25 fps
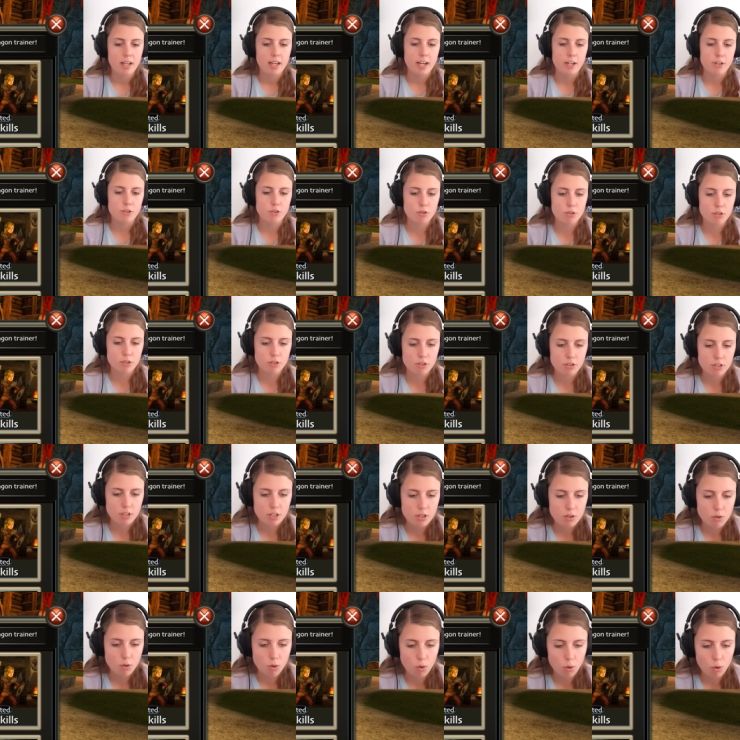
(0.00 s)
As you can
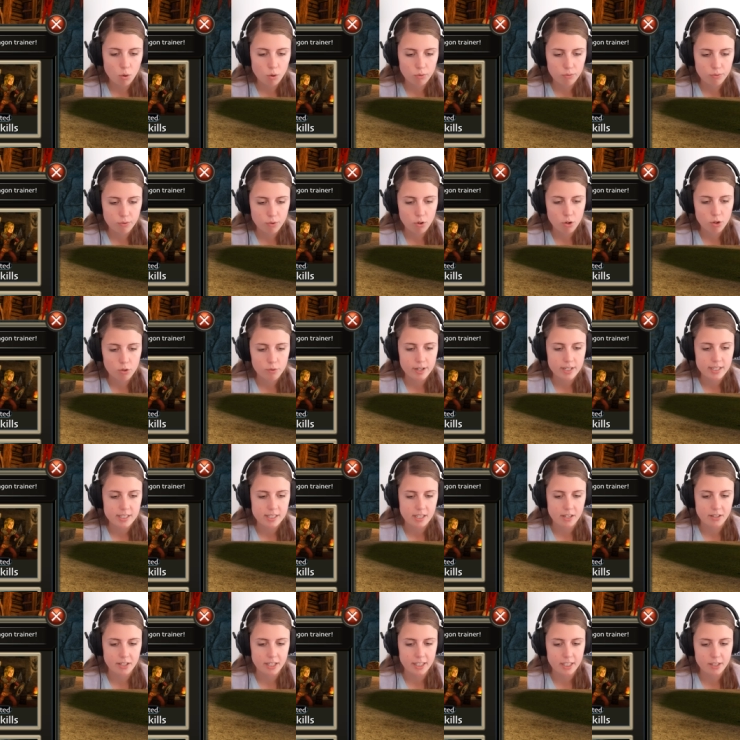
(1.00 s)
see, all four quests
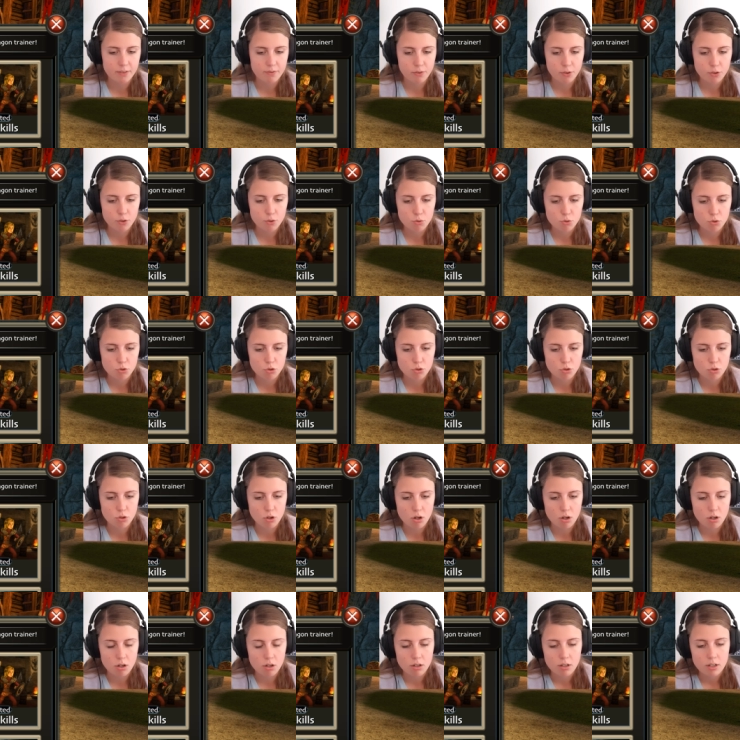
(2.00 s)
are ready for you to
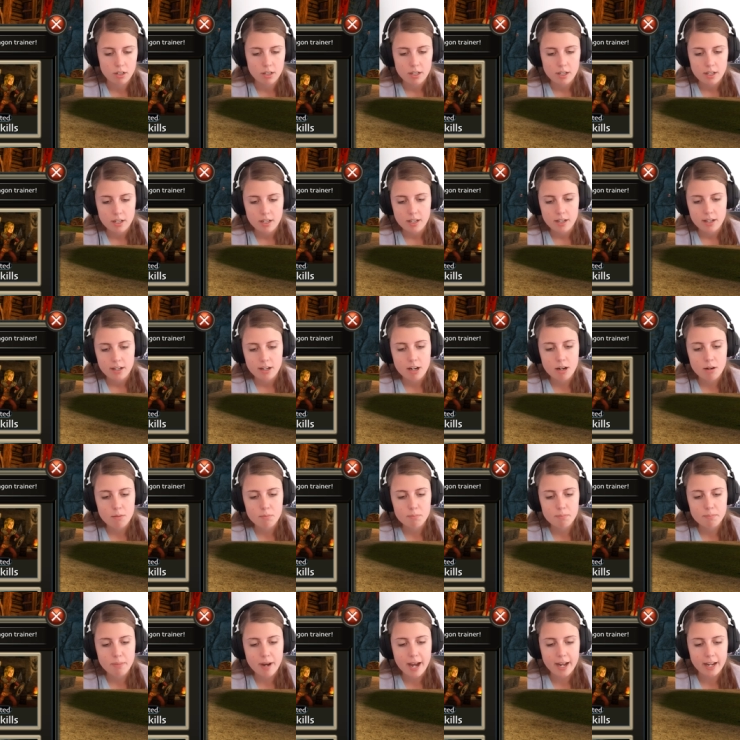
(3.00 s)
stop.
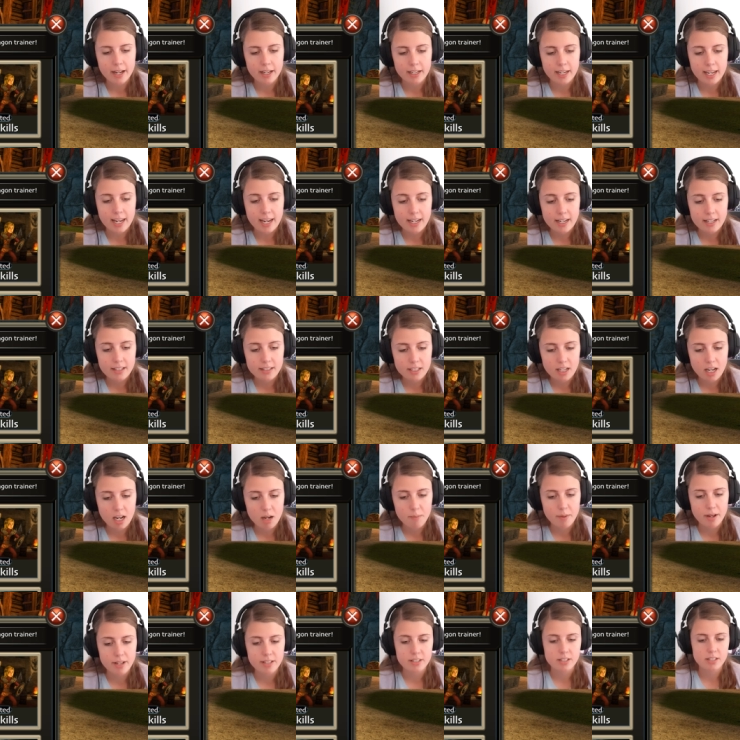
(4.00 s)
Come back at any
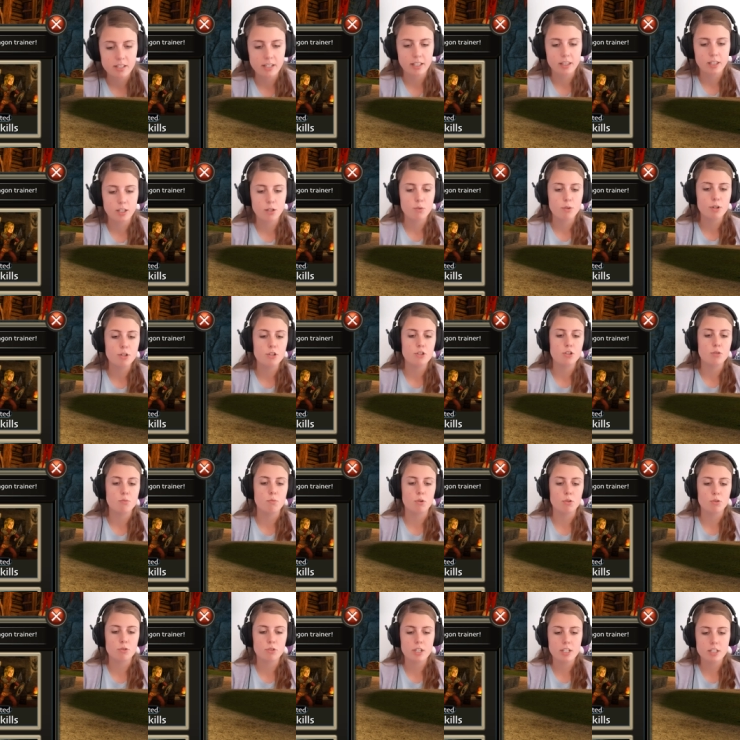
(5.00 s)
time and select the quest you
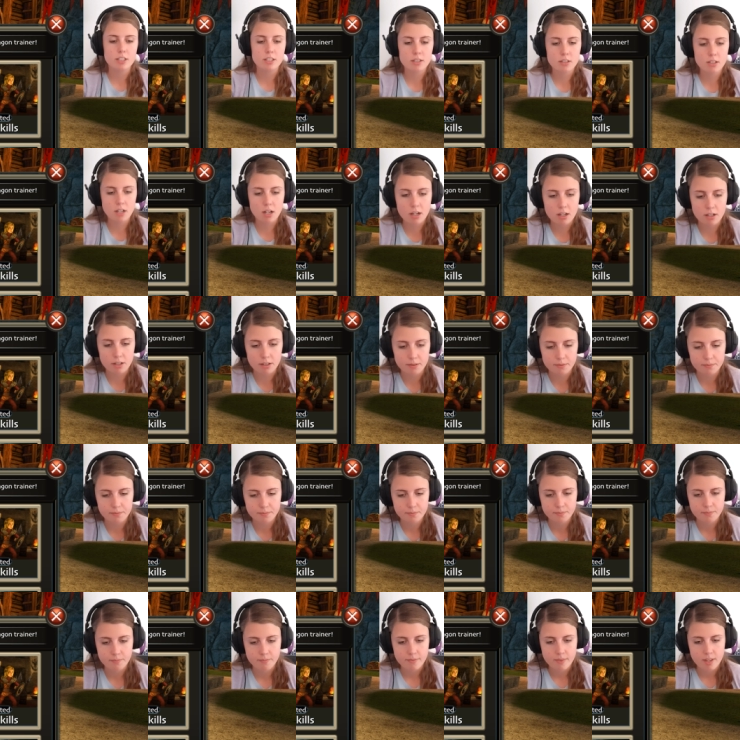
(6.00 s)
want to get started.
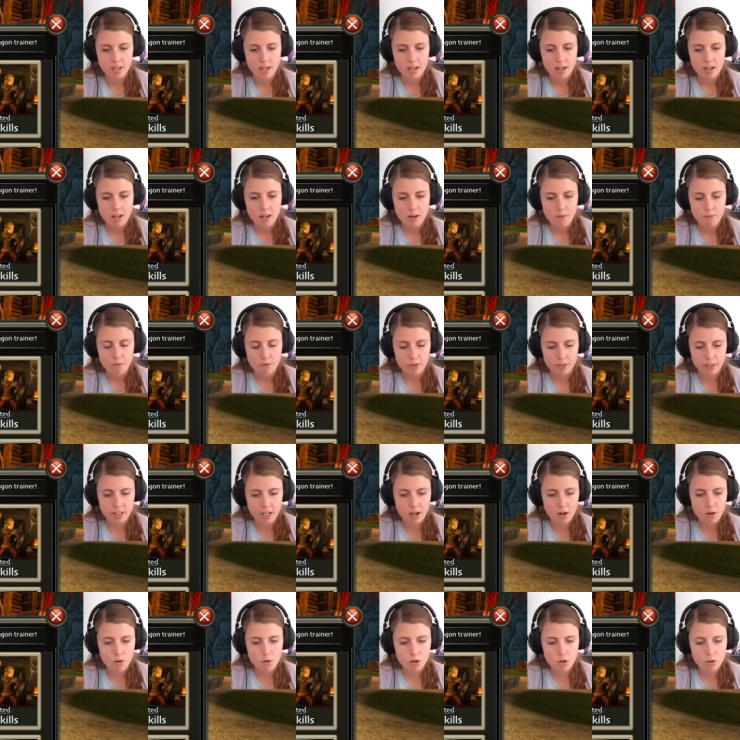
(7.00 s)
For
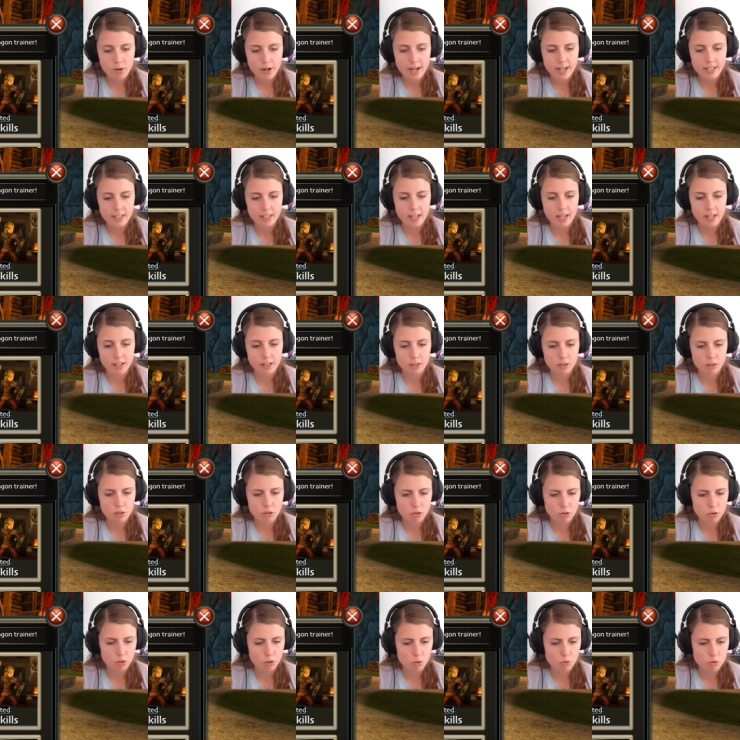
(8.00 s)
now, go ahead and
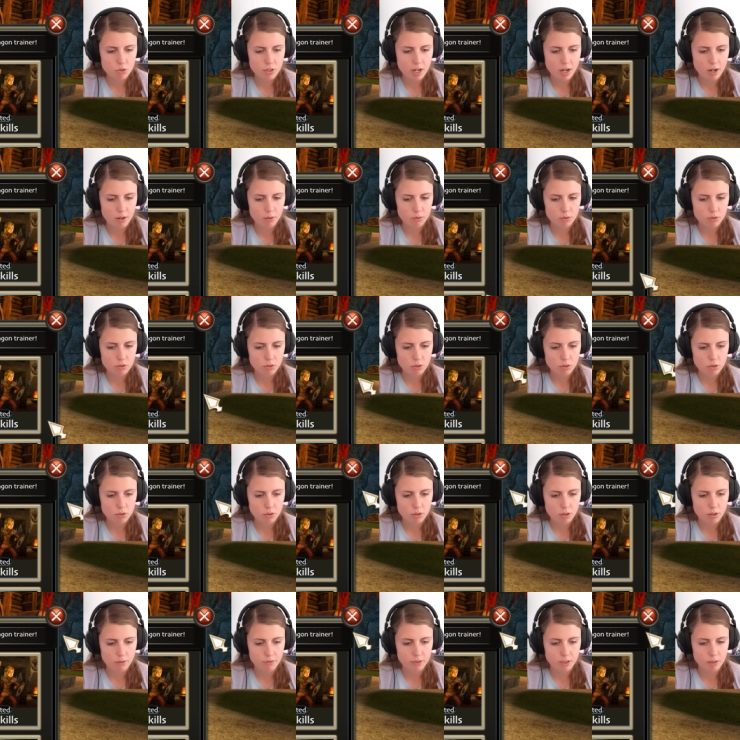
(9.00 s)
close out
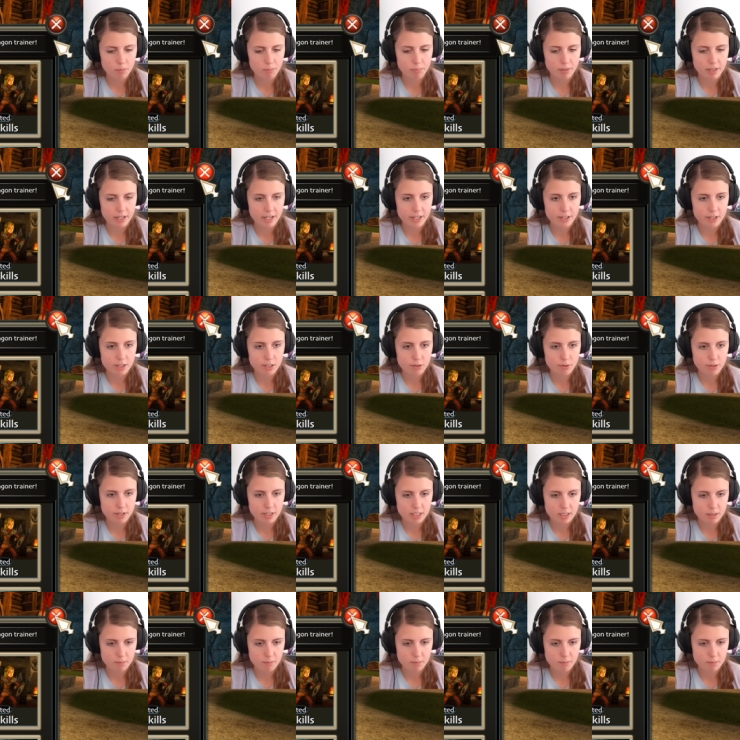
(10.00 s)
of the branch quest